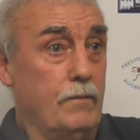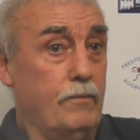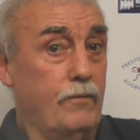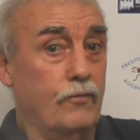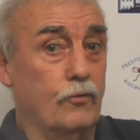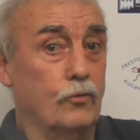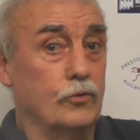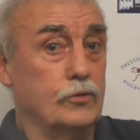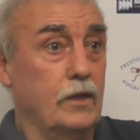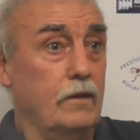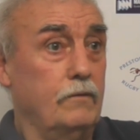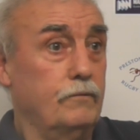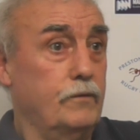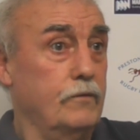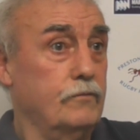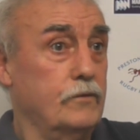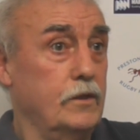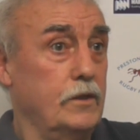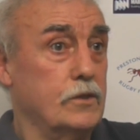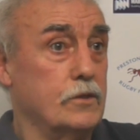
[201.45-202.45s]
maybe 14,
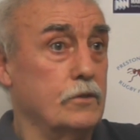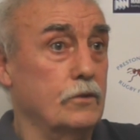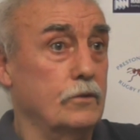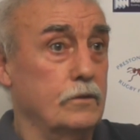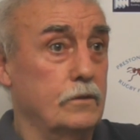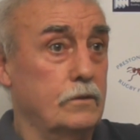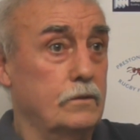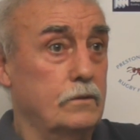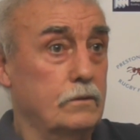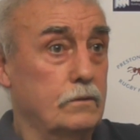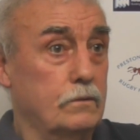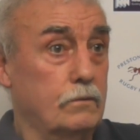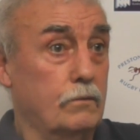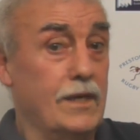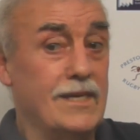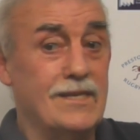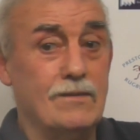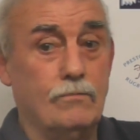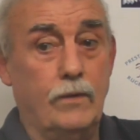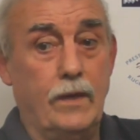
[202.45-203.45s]
15 stone.
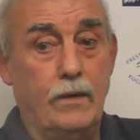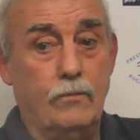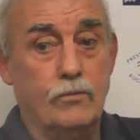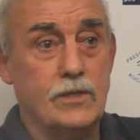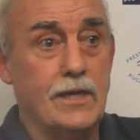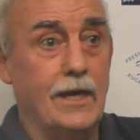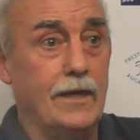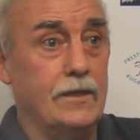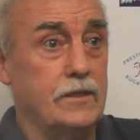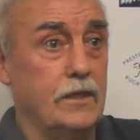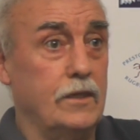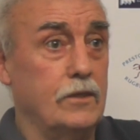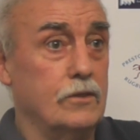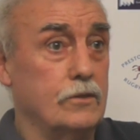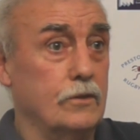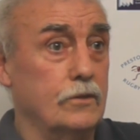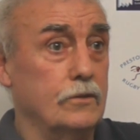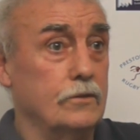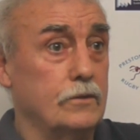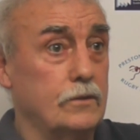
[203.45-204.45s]
Wade was 19
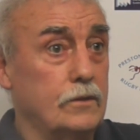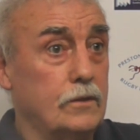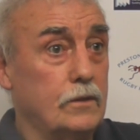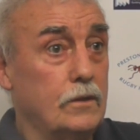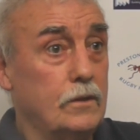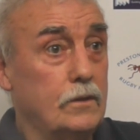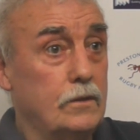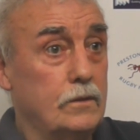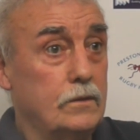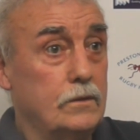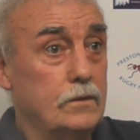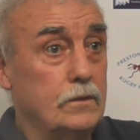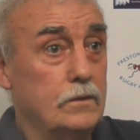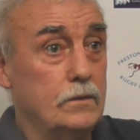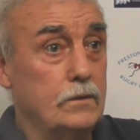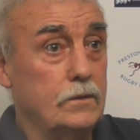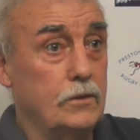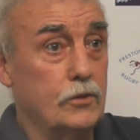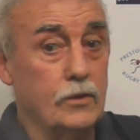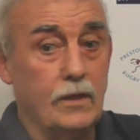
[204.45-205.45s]
stone. You
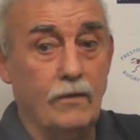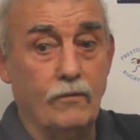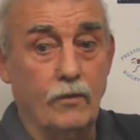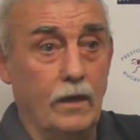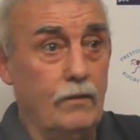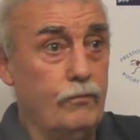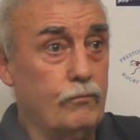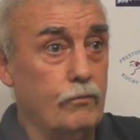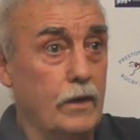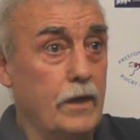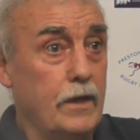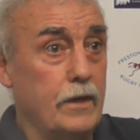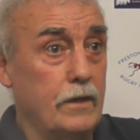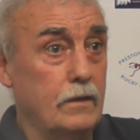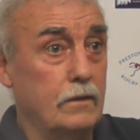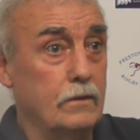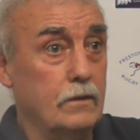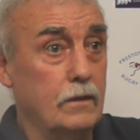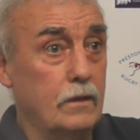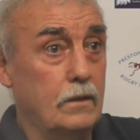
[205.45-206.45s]
could never lift Wade.
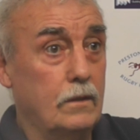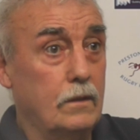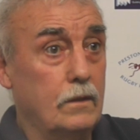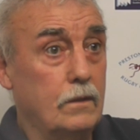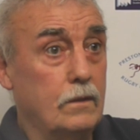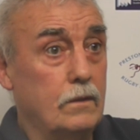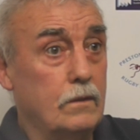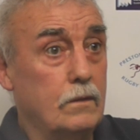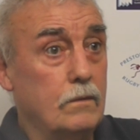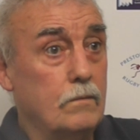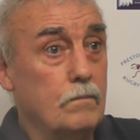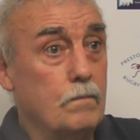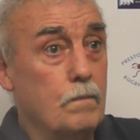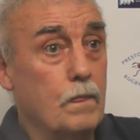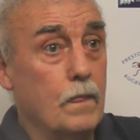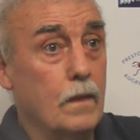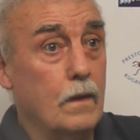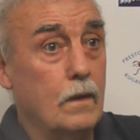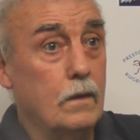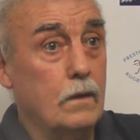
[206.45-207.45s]
Yeah, Martin Johnson came
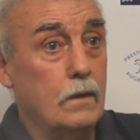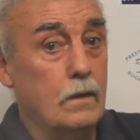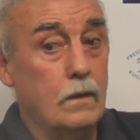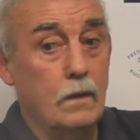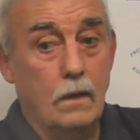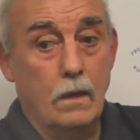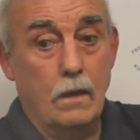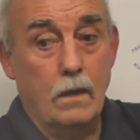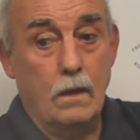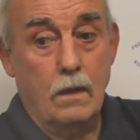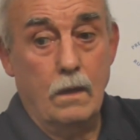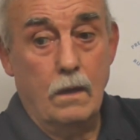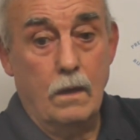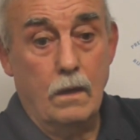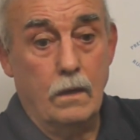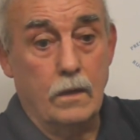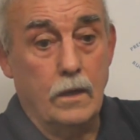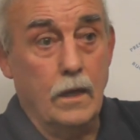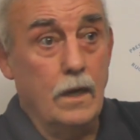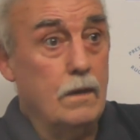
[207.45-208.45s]
along just after Wade, didn't
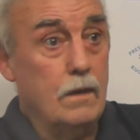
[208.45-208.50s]
he?